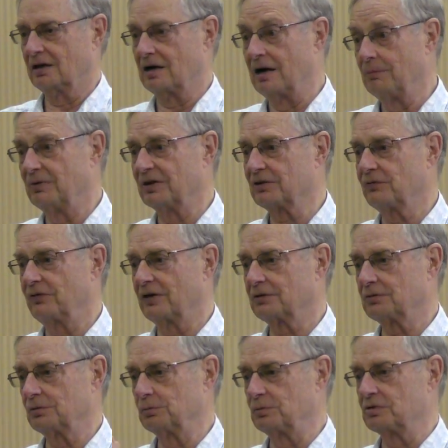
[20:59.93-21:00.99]
Complex
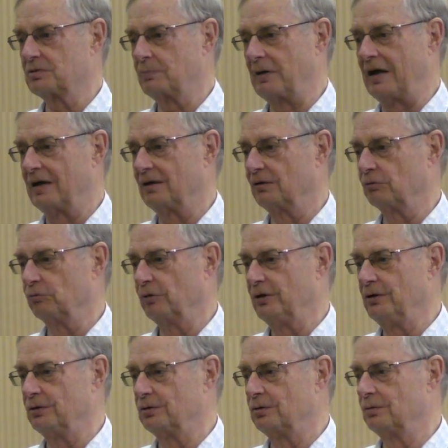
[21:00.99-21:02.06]
vector will span a
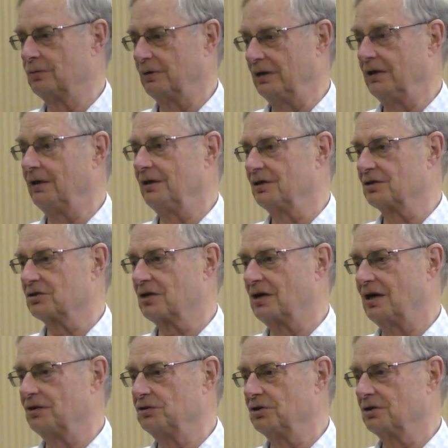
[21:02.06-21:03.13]
real, it and its
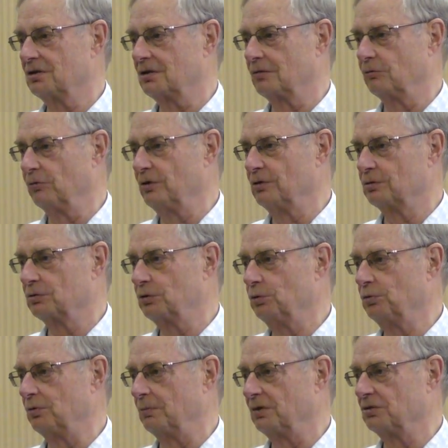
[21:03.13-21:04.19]
conjugate, a real
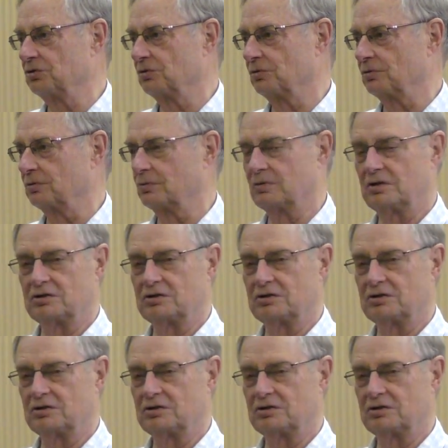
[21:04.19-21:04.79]
two-dimensional